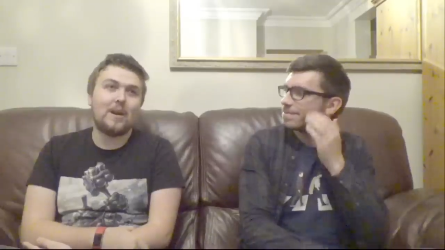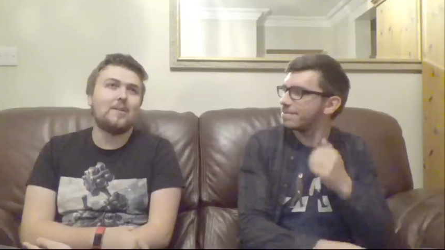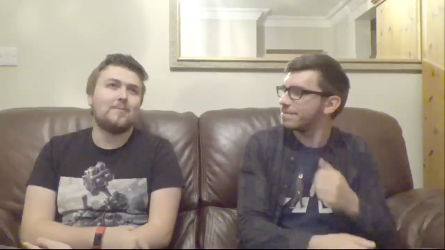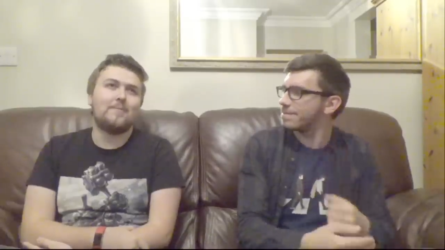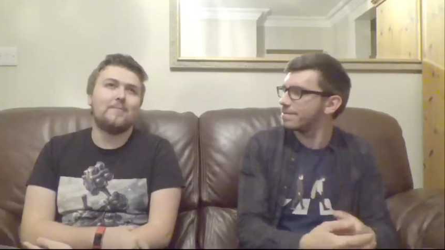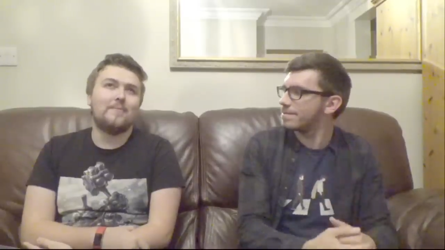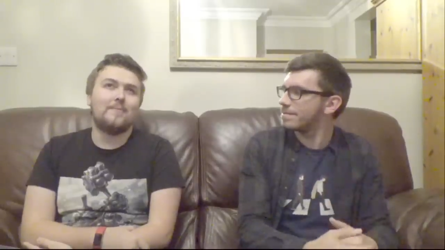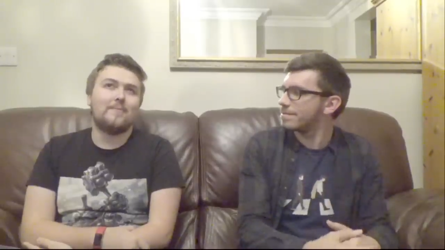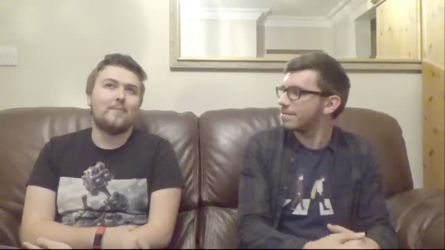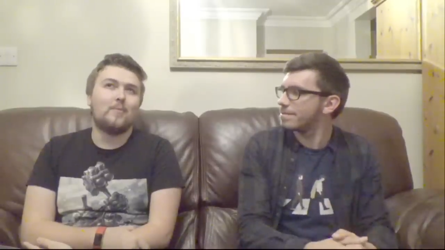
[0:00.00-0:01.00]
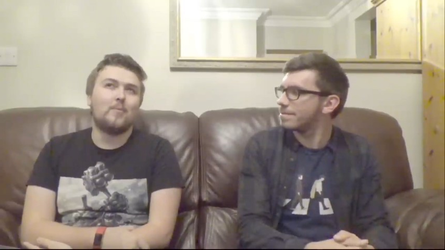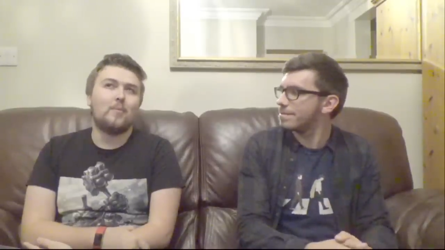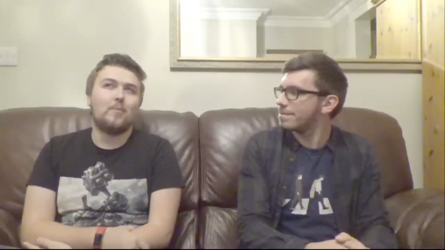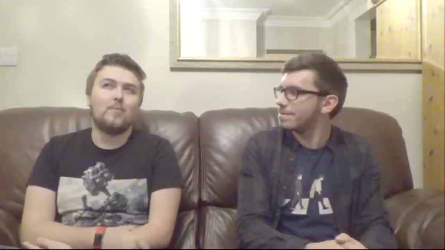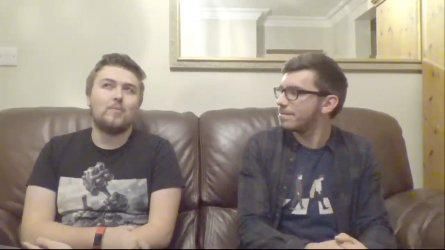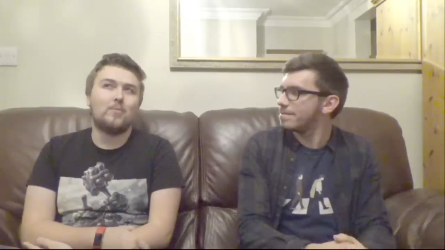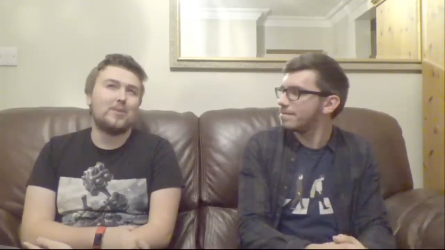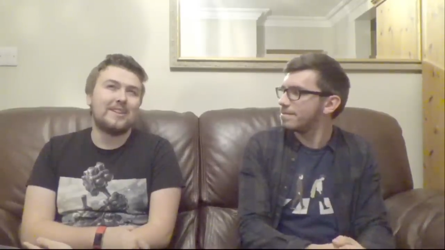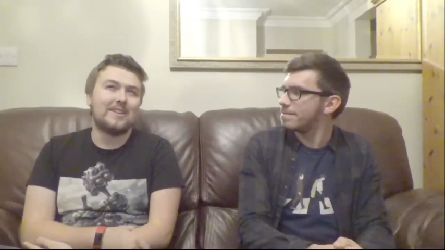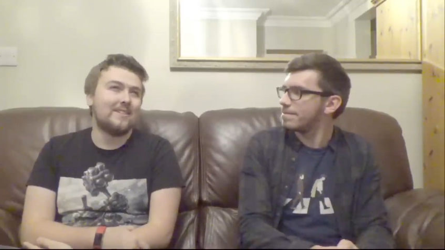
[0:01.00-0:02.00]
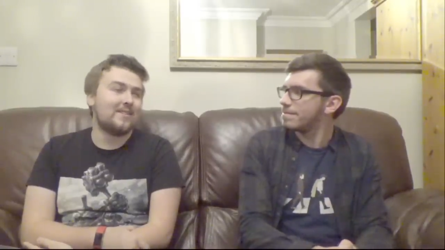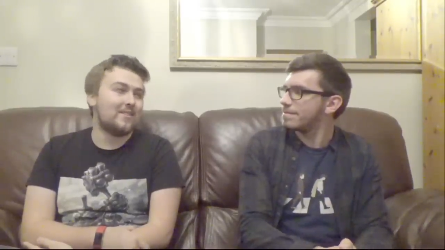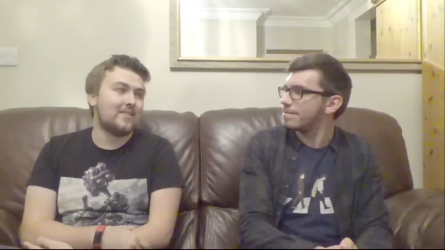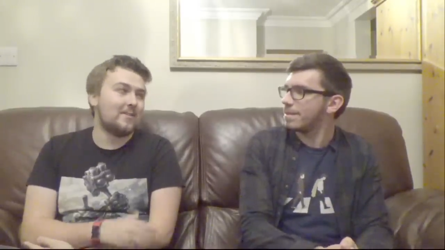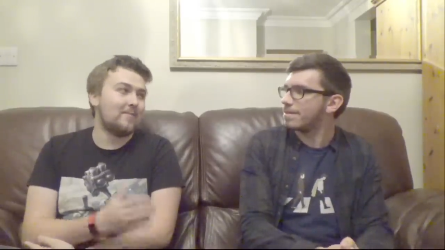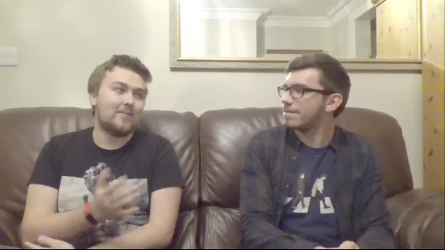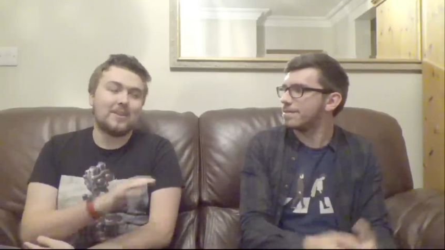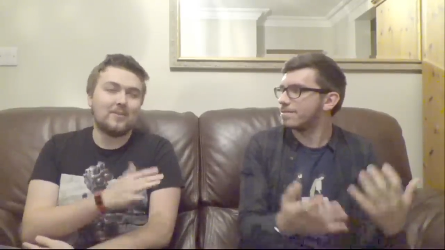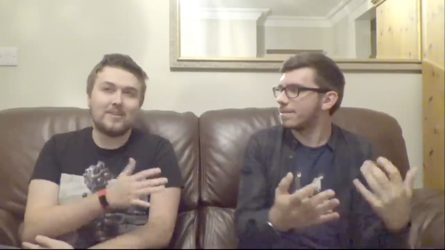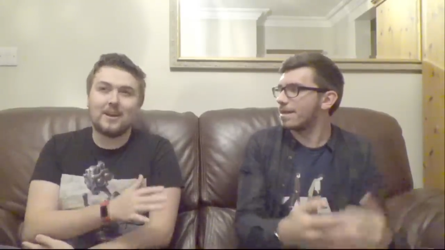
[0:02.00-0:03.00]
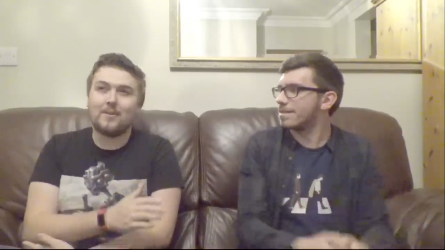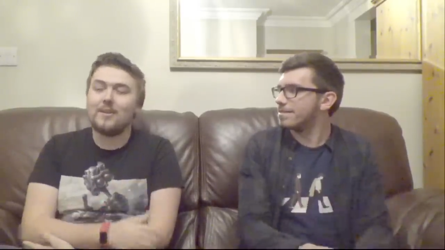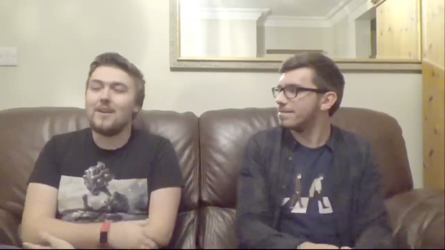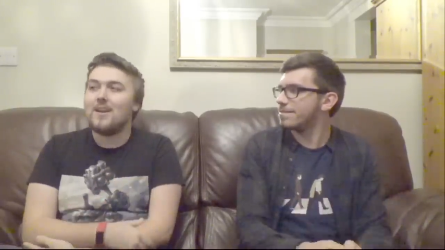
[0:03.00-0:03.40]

Speaker 1: Well, we didn't because no, he just had it.